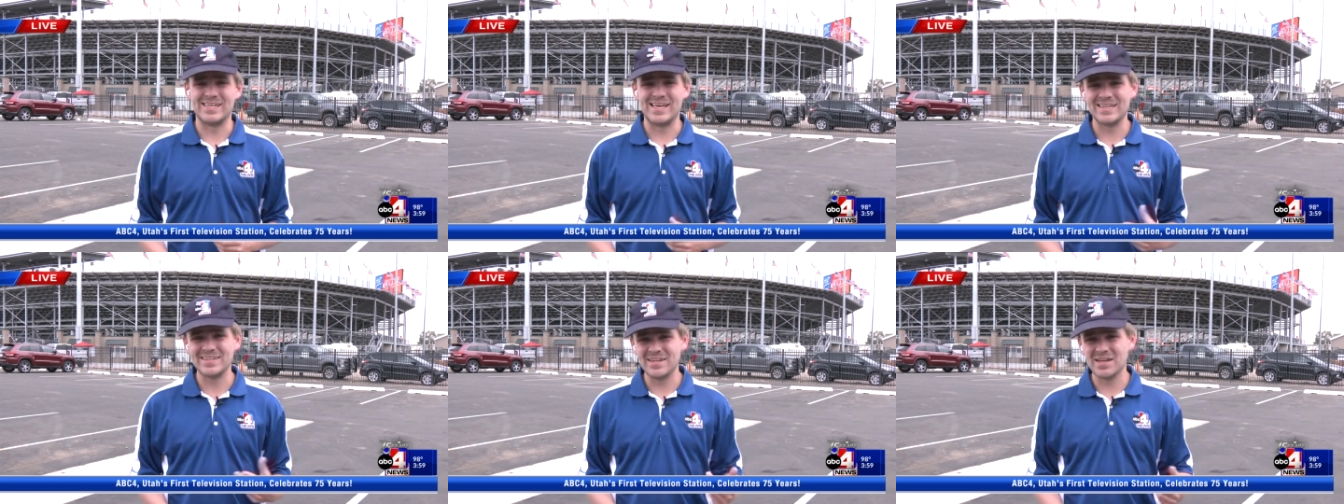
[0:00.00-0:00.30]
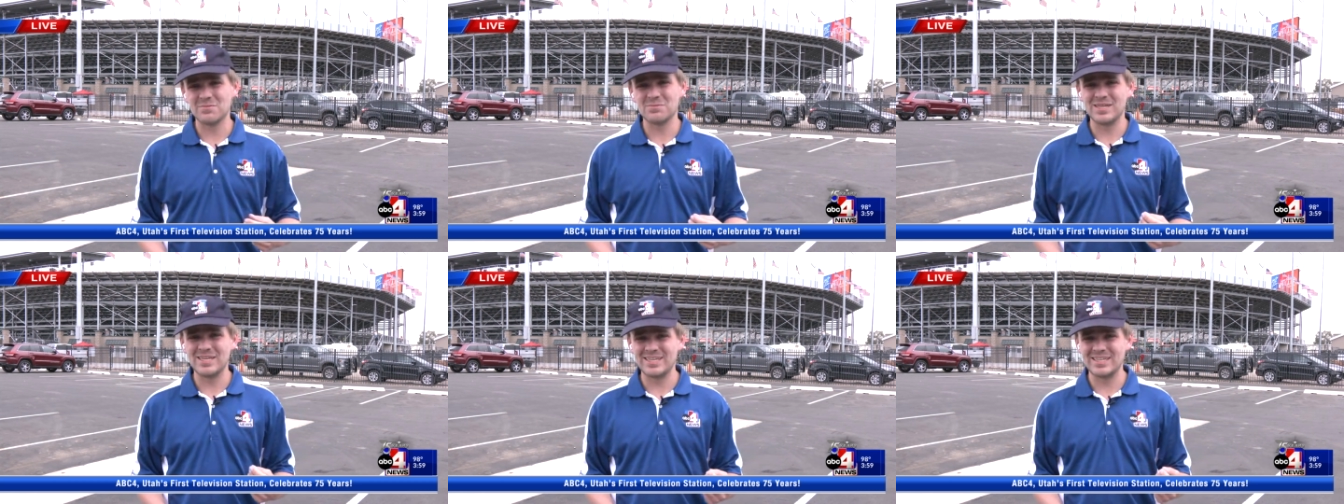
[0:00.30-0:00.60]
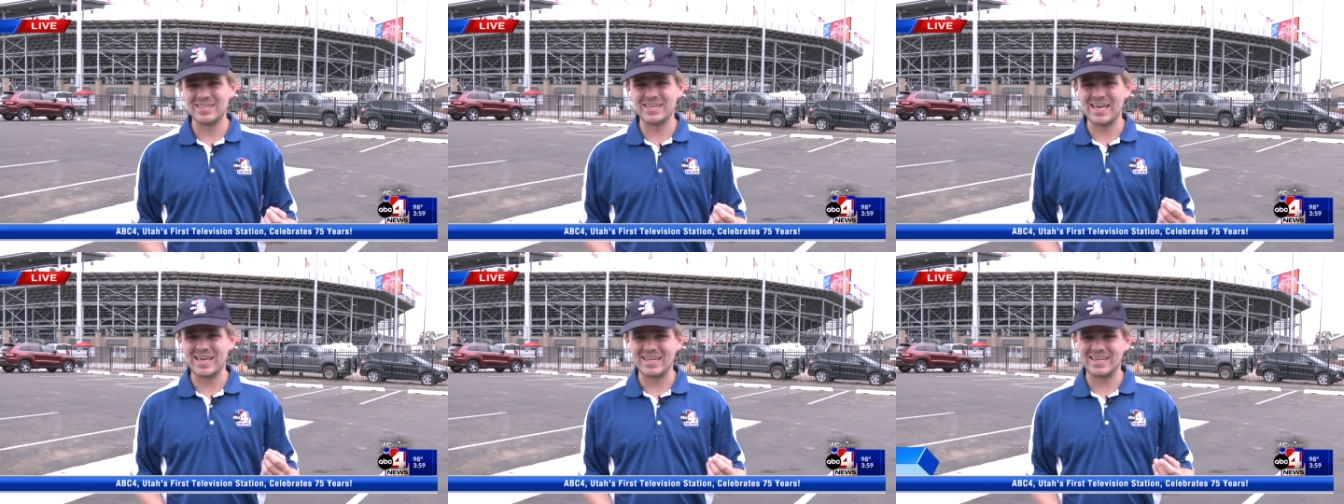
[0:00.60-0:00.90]
He ended up
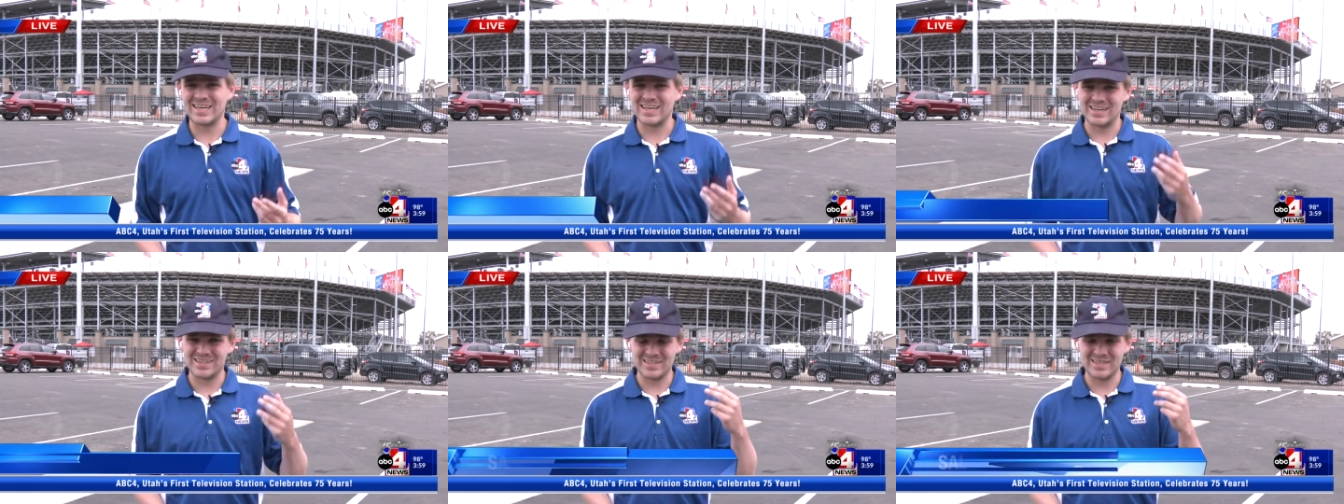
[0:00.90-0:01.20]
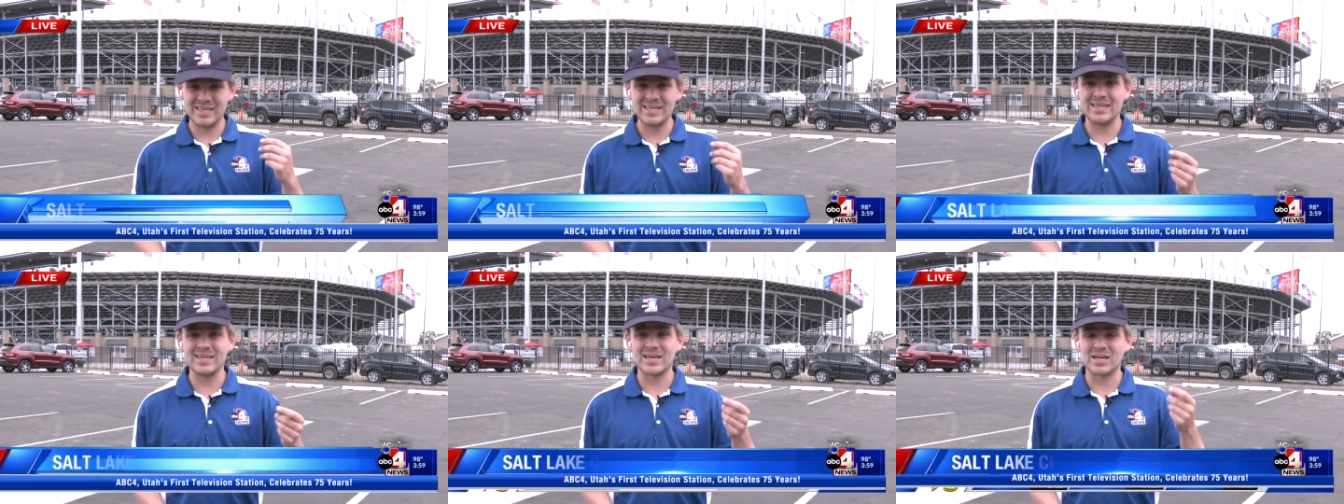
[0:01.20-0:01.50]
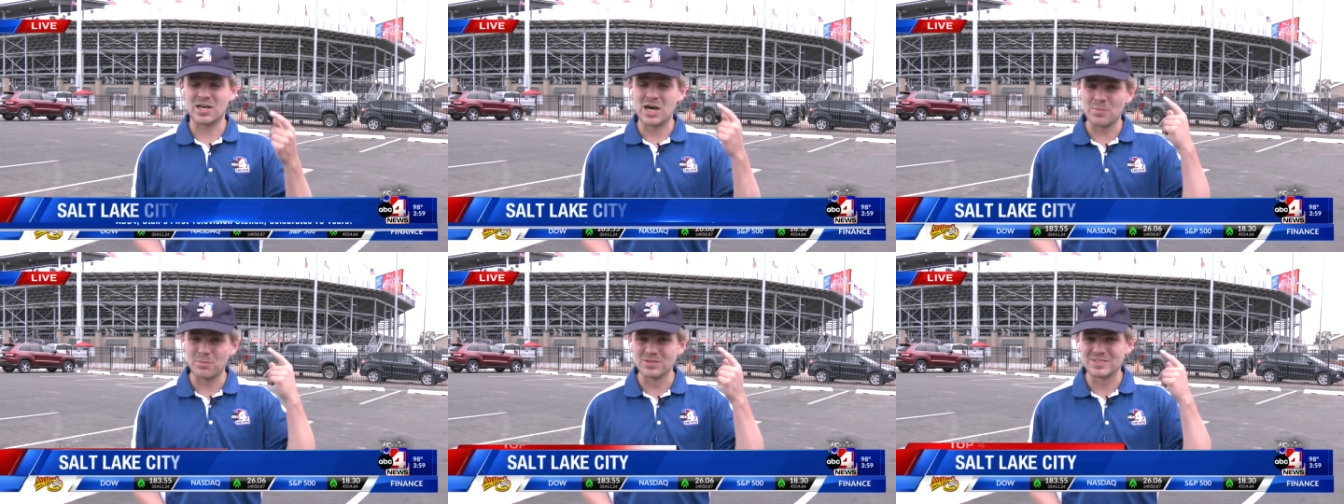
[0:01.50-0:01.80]
needing it, needing
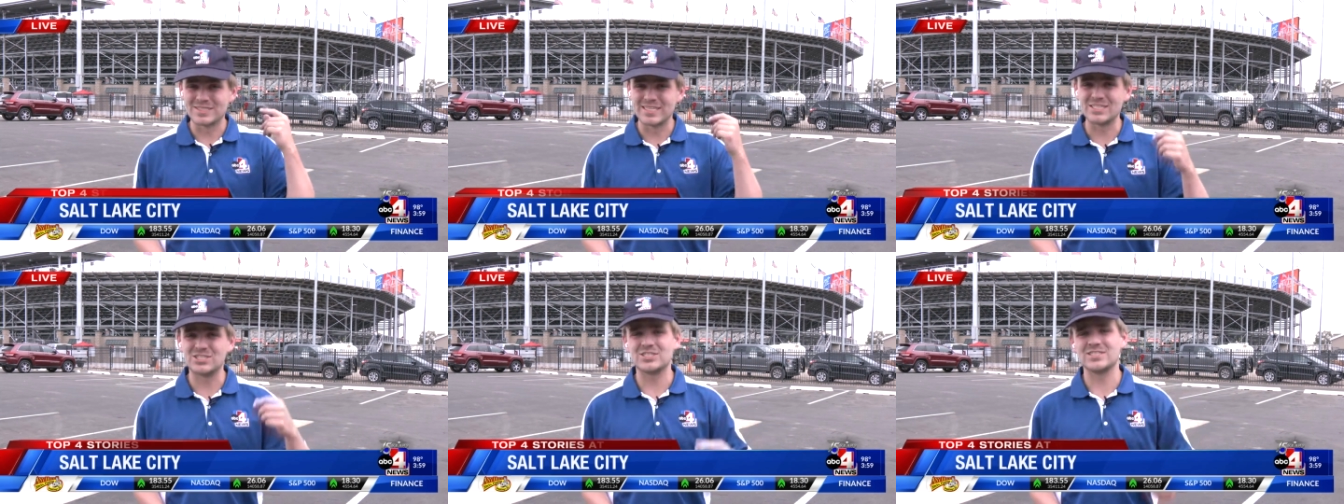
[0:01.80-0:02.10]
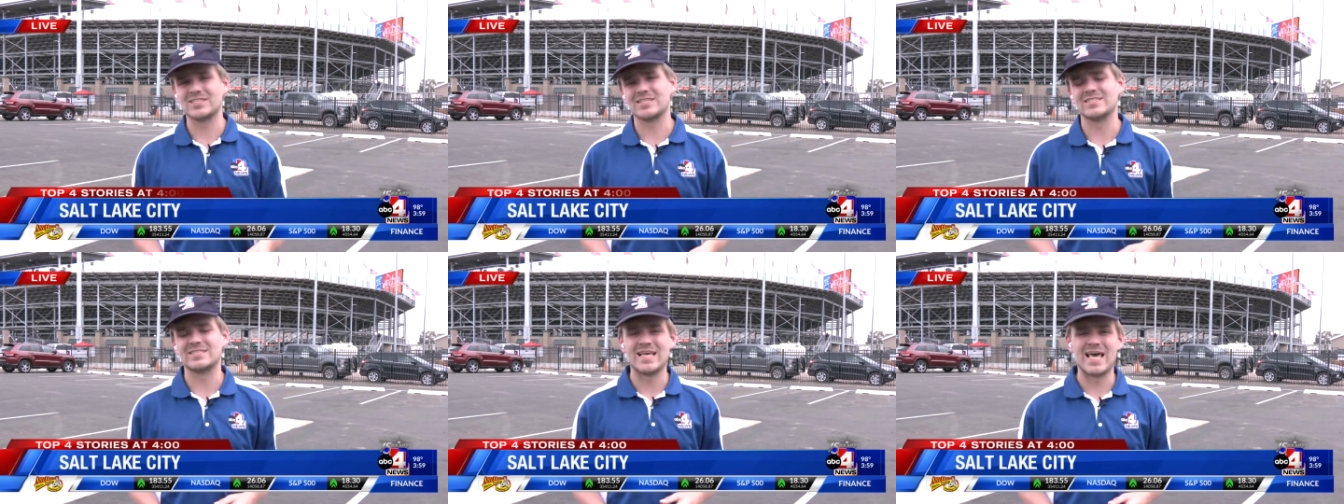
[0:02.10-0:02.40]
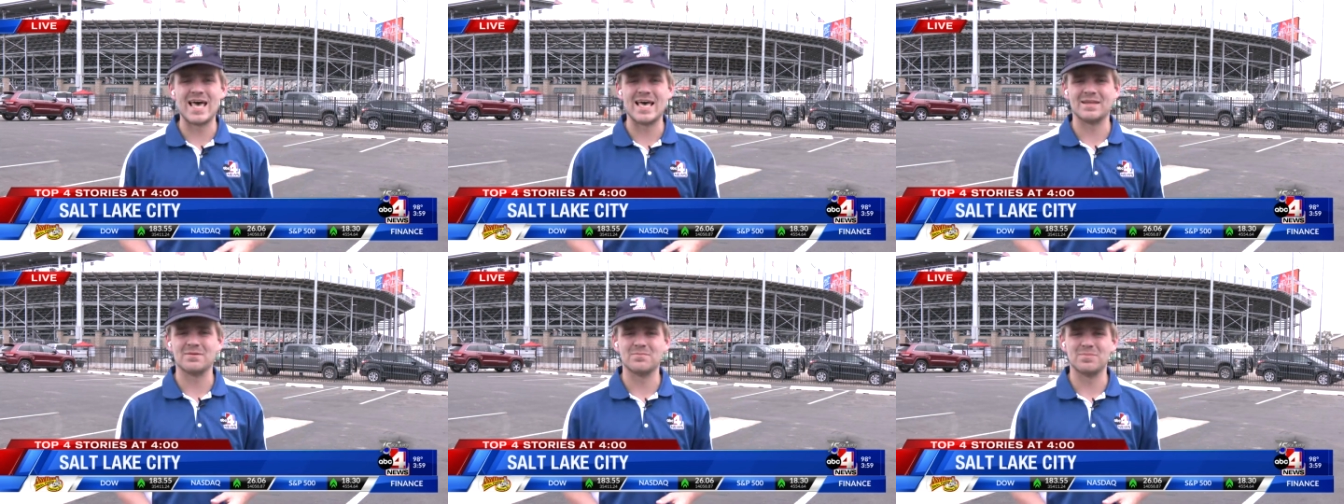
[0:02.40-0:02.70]
a couple stitches in his
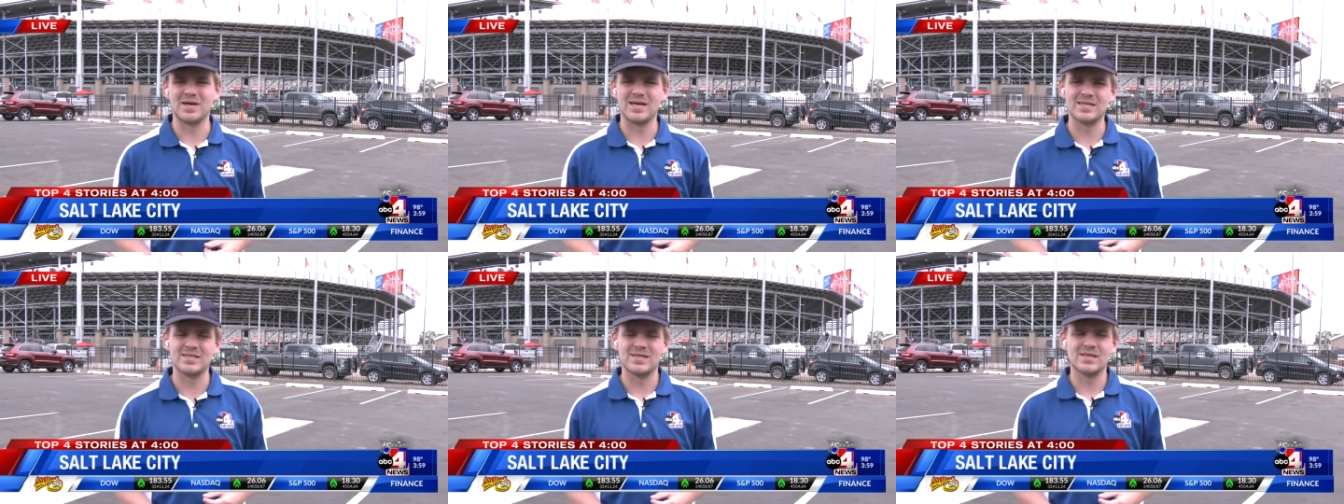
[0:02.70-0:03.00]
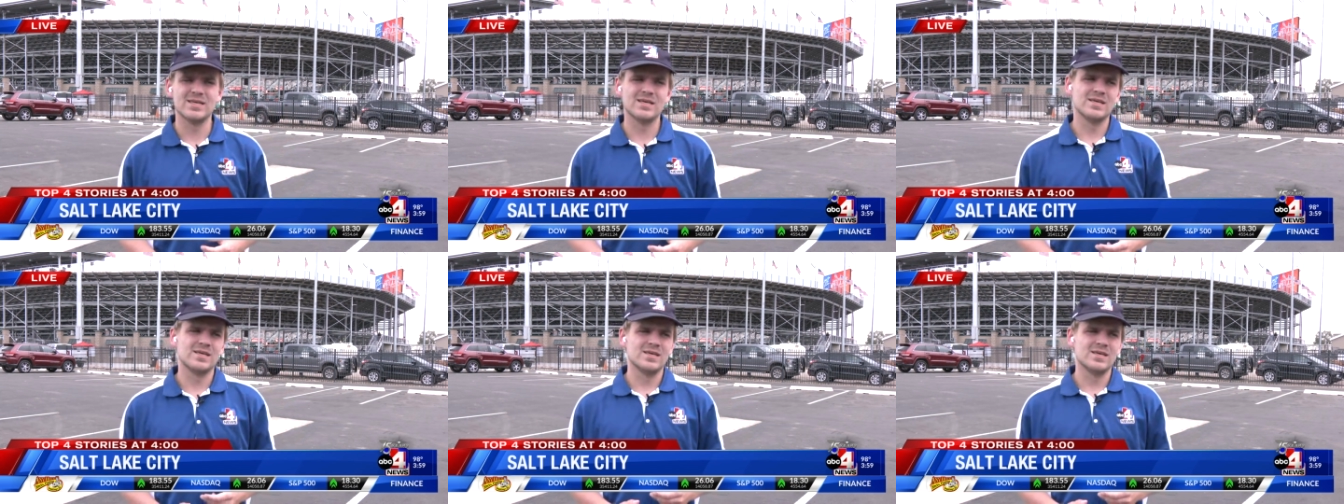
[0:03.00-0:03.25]
head, but